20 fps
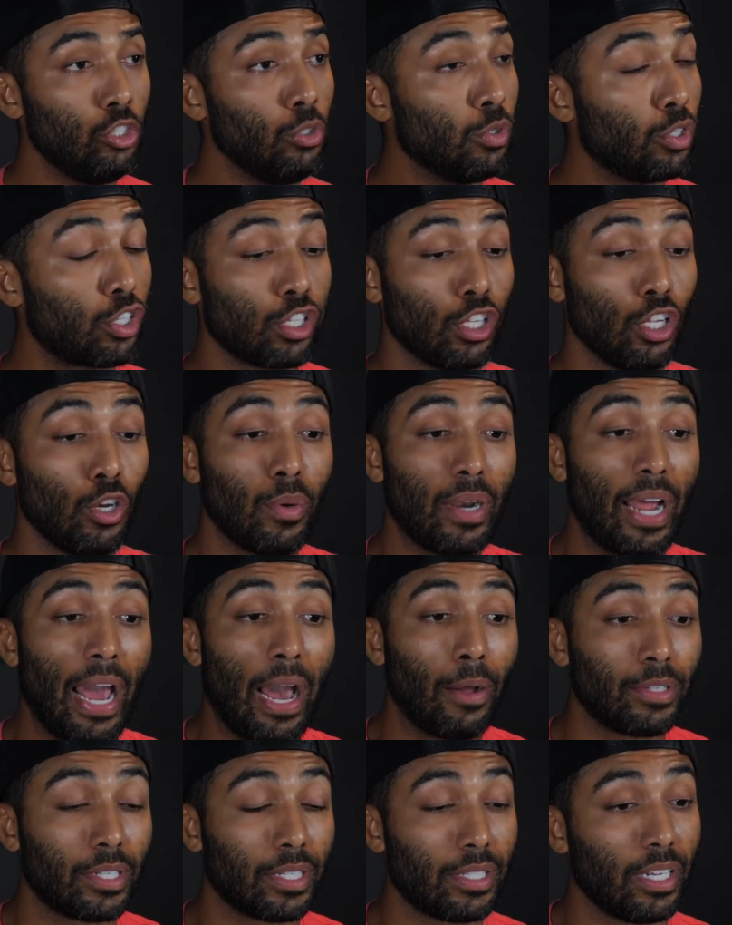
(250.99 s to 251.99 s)
You slow
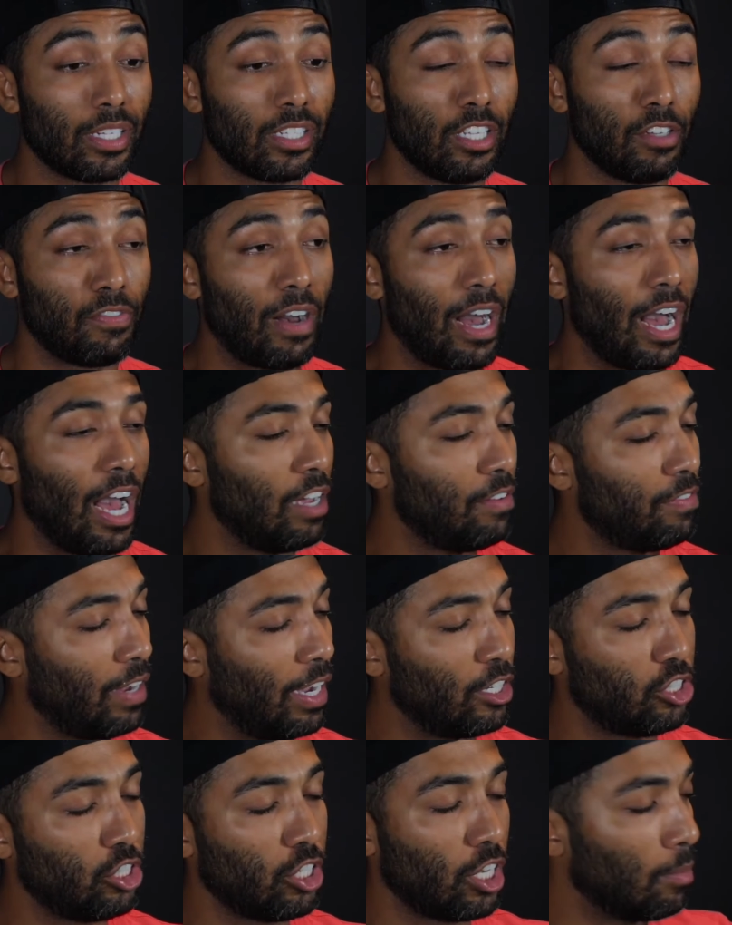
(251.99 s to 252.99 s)
down to
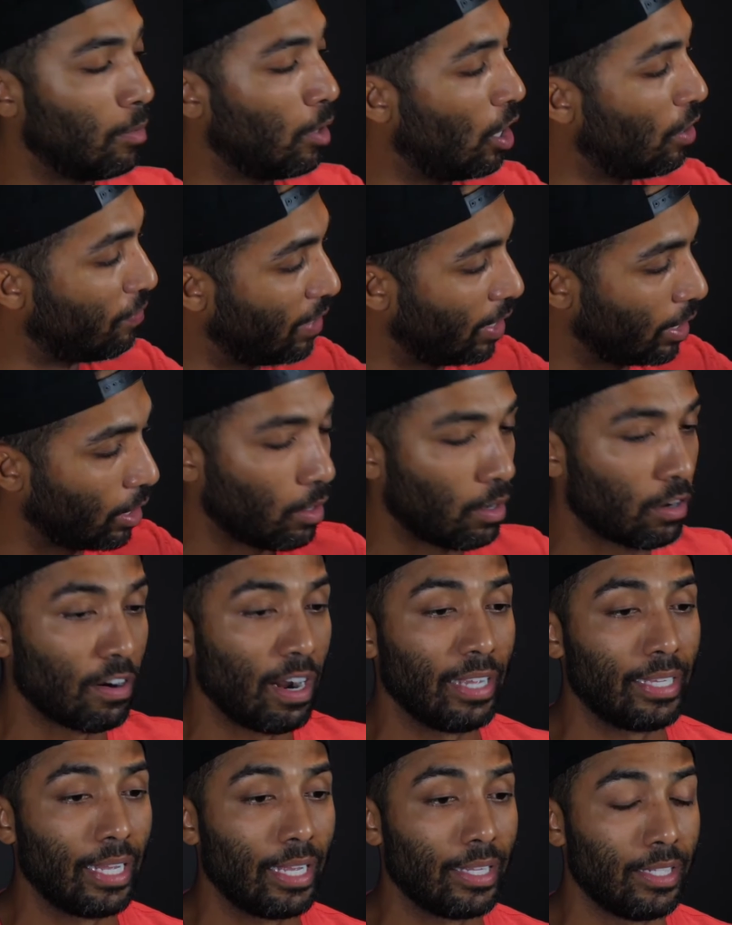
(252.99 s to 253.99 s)
65. I shut them off and I go,
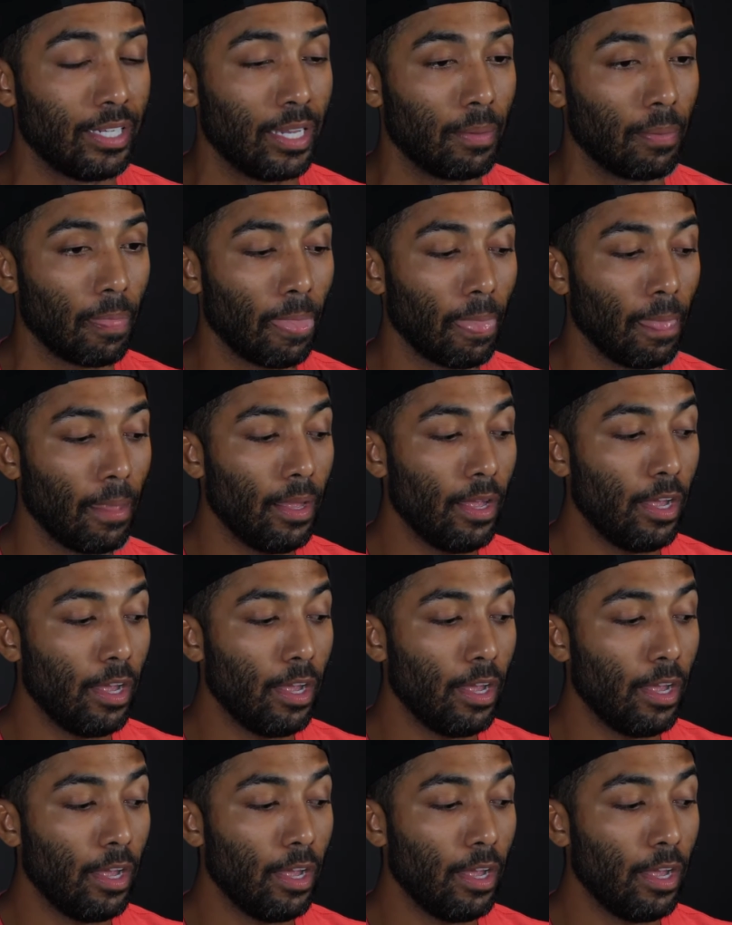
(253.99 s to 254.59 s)
all right, that's it.